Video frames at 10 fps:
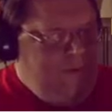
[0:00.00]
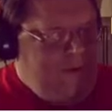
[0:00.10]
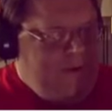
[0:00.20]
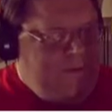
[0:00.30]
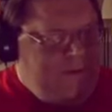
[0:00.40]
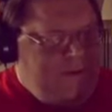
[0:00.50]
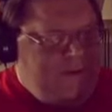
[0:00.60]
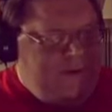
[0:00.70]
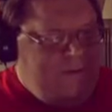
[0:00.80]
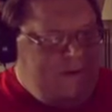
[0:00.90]
That's one nice
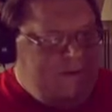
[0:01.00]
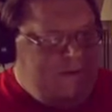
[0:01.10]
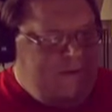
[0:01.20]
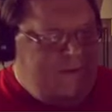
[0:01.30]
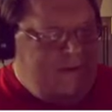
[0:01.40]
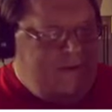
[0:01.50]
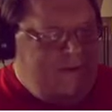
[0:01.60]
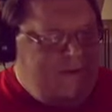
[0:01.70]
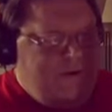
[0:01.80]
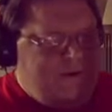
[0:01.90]
thing about this
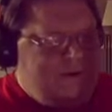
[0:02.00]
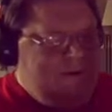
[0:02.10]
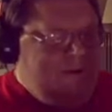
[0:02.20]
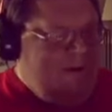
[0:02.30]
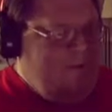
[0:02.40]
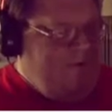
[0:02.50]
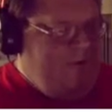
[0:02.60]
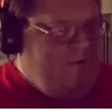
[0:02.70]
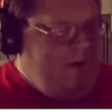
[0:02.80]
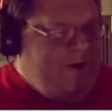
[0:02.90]
jet that I'm
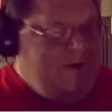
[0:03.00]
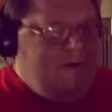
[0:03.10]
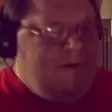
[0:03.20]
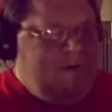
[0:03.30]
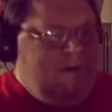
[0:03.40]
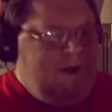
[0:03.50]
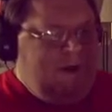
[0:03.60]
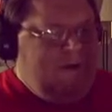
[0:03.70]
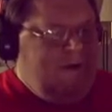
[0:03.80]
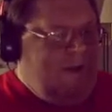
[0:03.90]
flying right now. It's called the
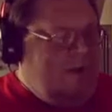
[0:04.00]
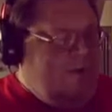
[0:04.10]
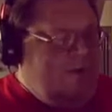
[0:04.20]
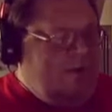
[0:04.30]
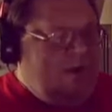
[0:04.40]
Ironclad. You can